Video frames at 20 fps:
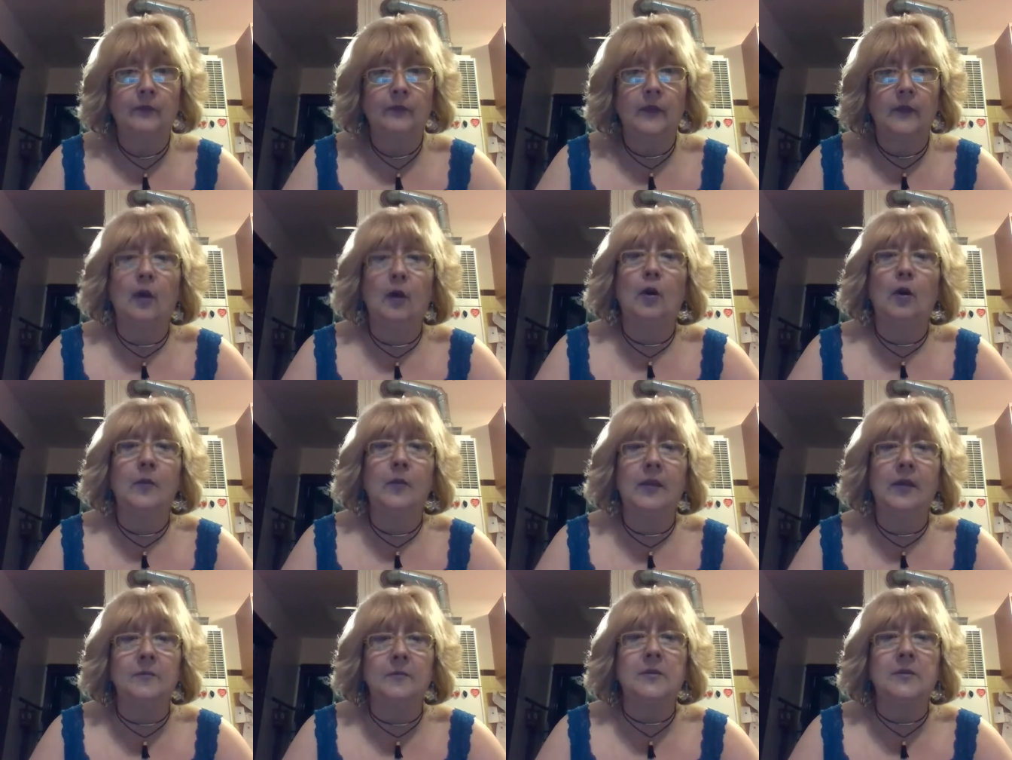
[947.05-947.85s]
You heard
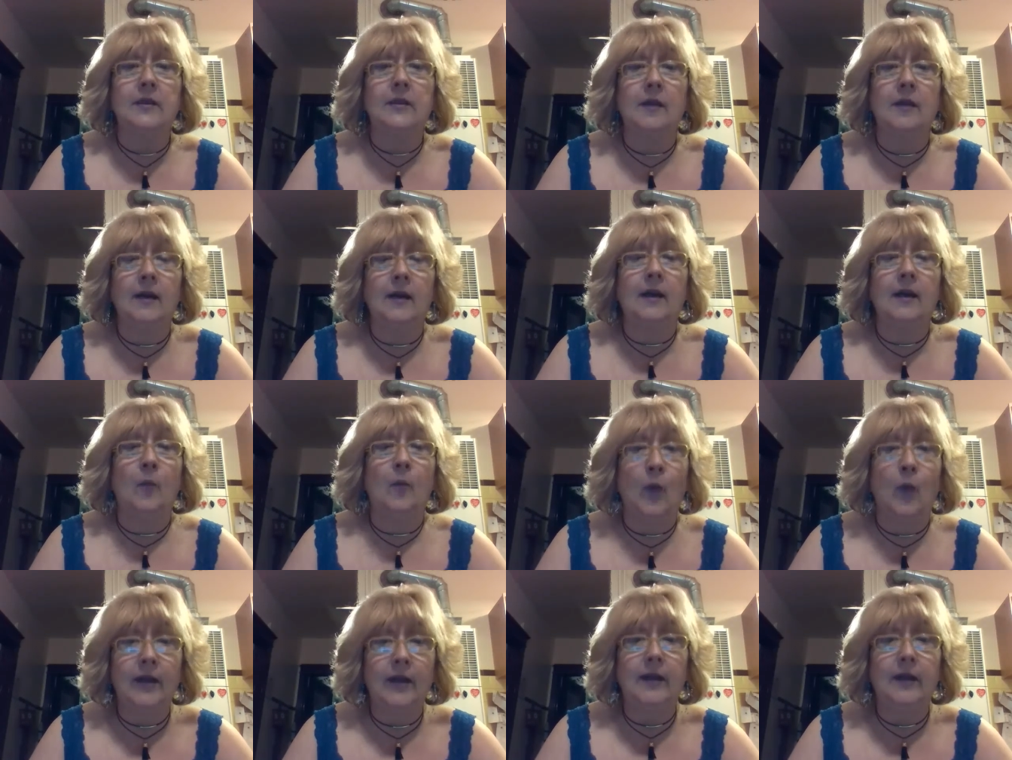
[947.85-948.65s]
me, Ipsy. I am
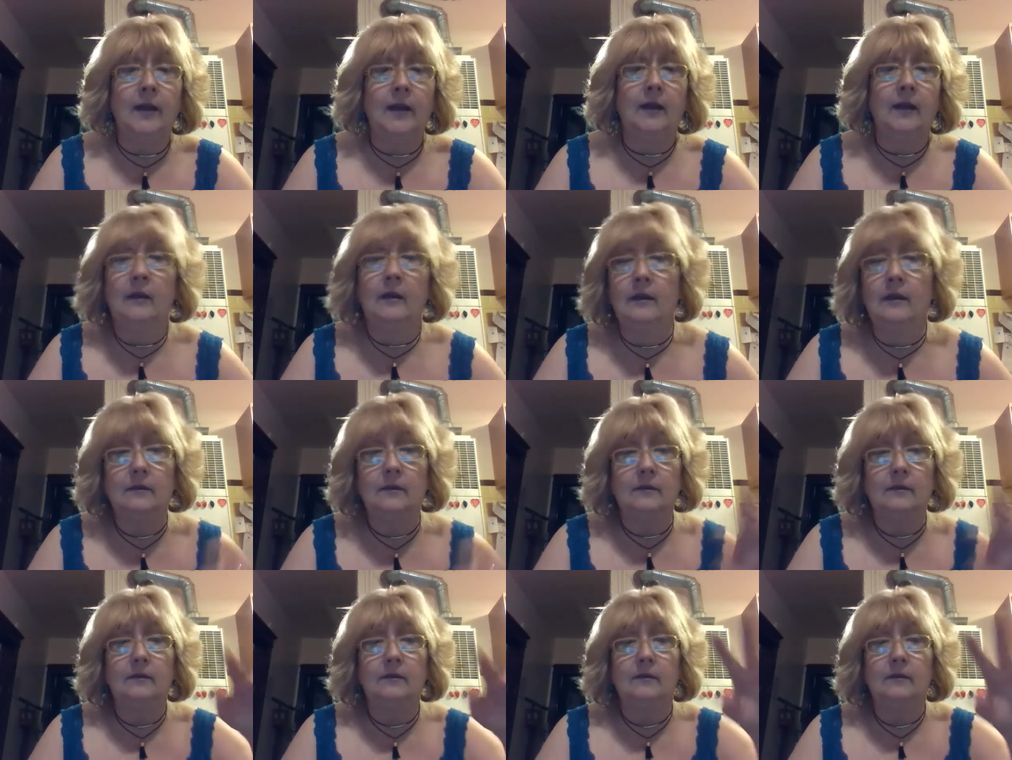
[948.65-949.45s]
waiting.
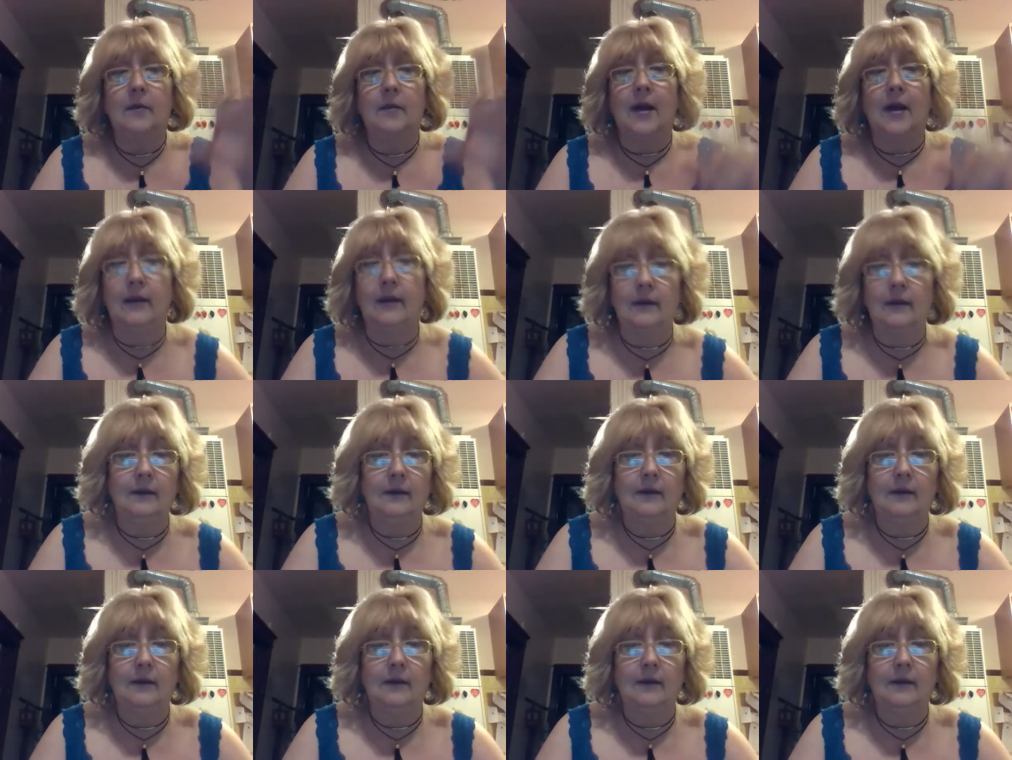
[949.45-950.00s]
Bye.